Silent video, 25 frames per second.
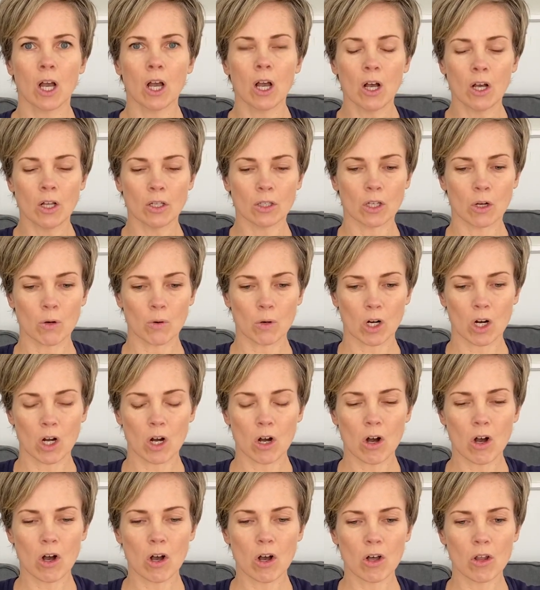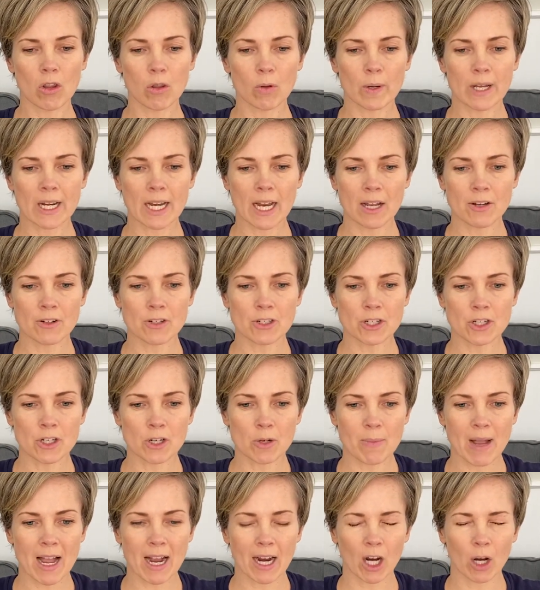Lower all the way down to your
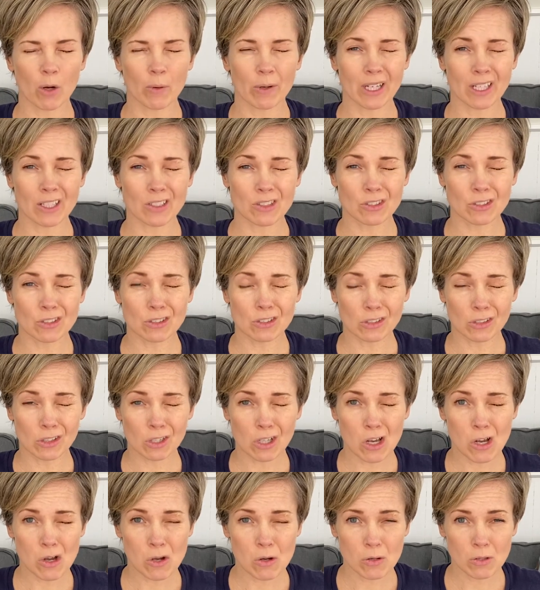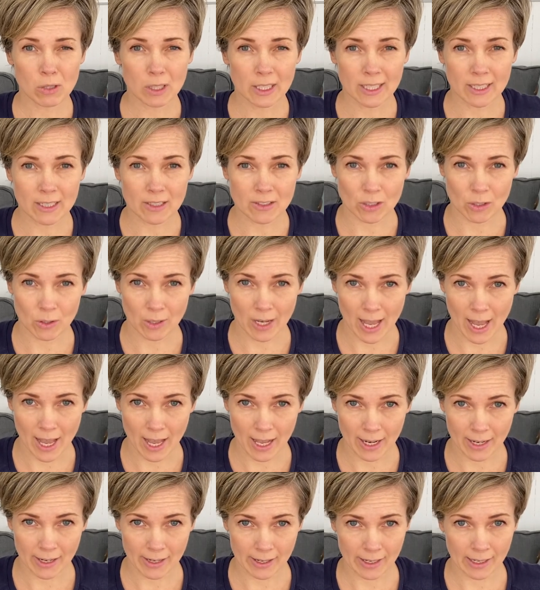mat, going as slowly as you
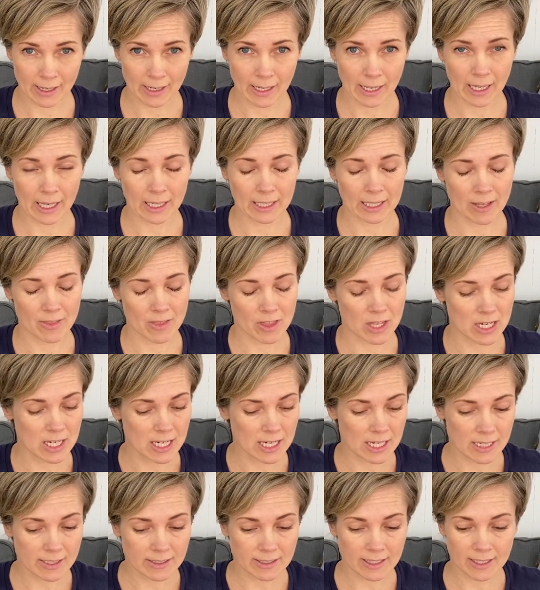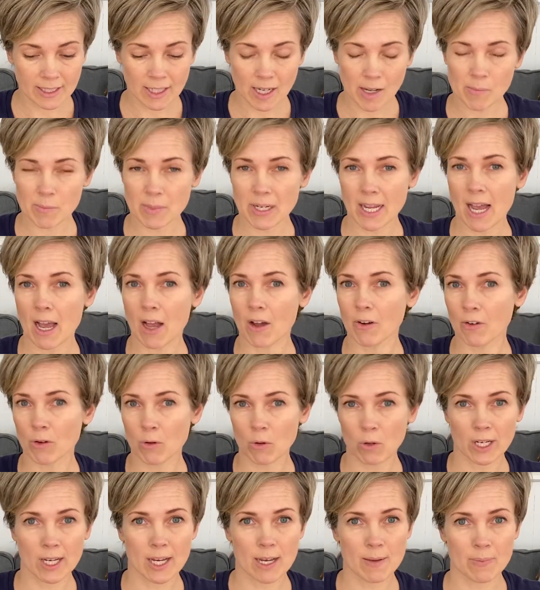can. Again, the knees can come down
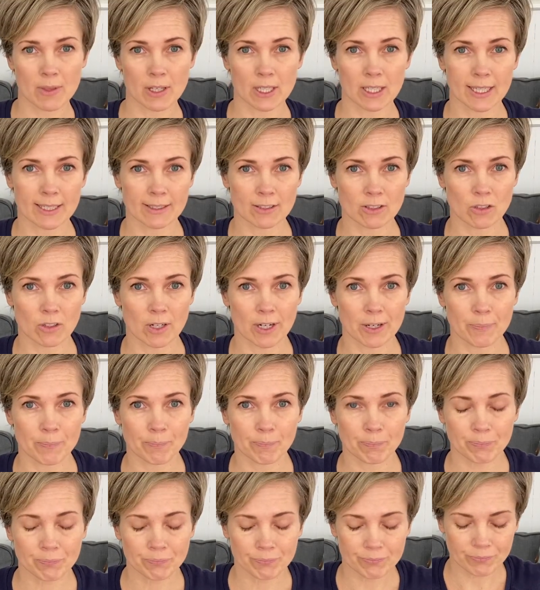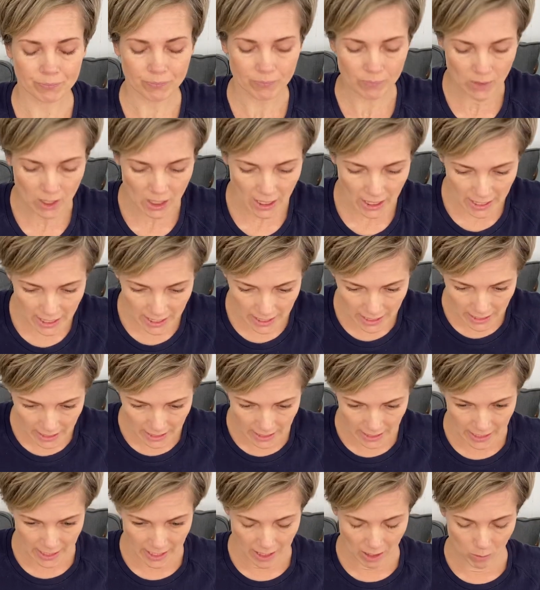or keep the legs straight.
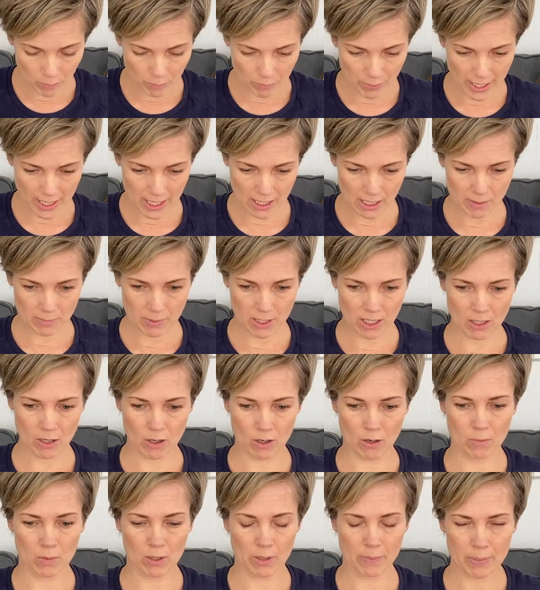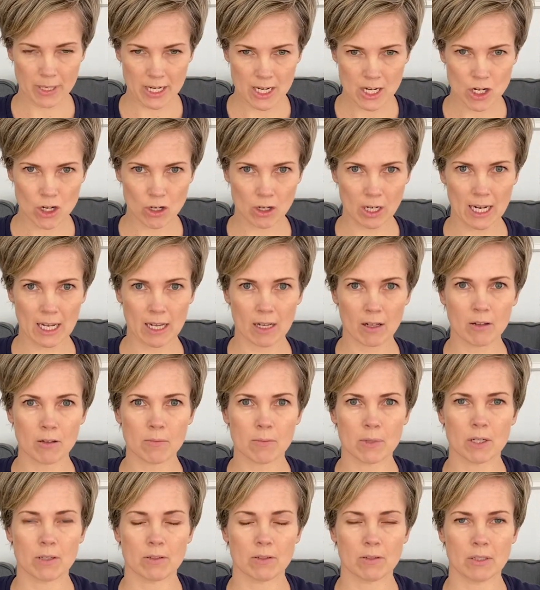Inhale, baby cobra, pin your
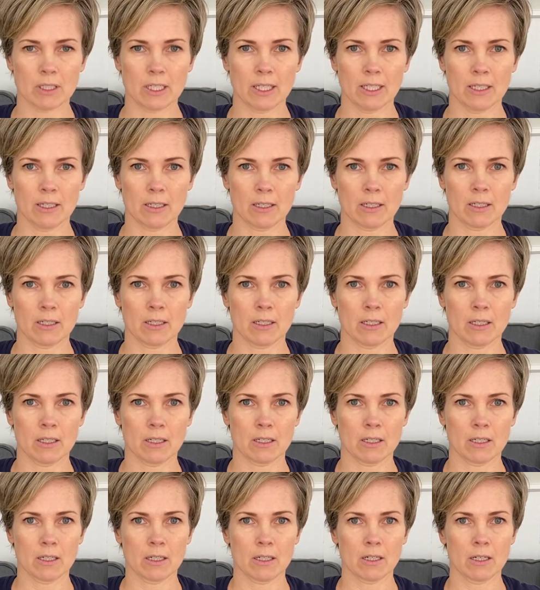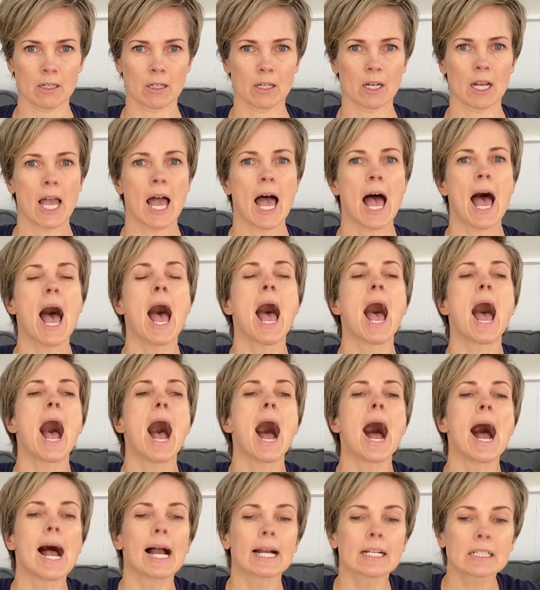elbows in.
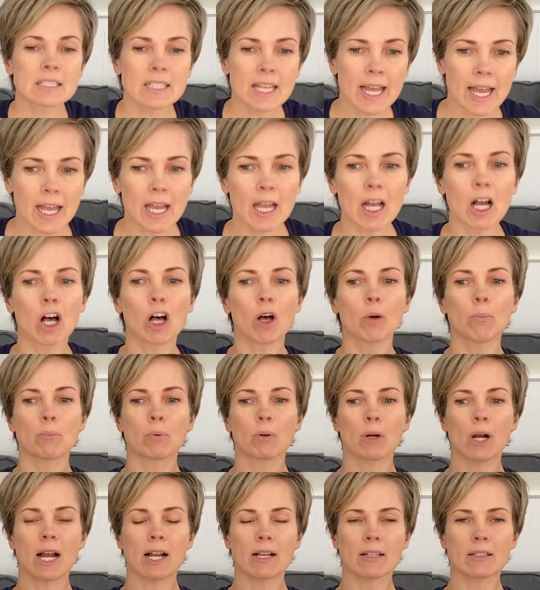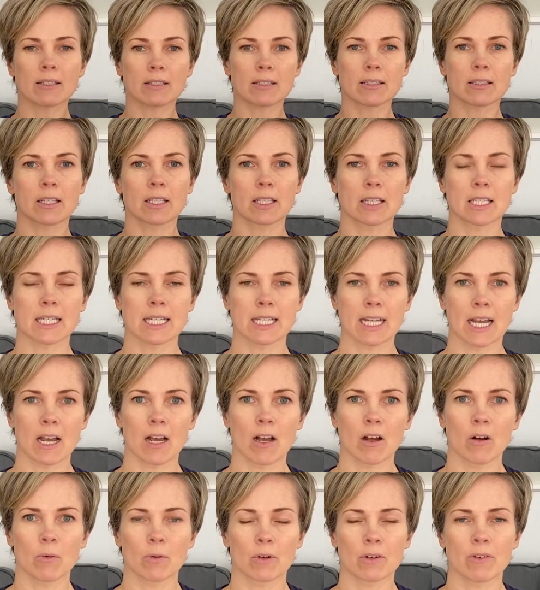Exhale, press,
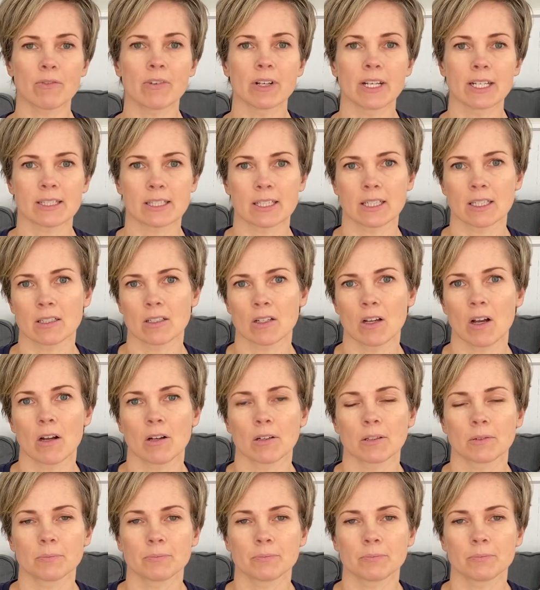downward facing dog.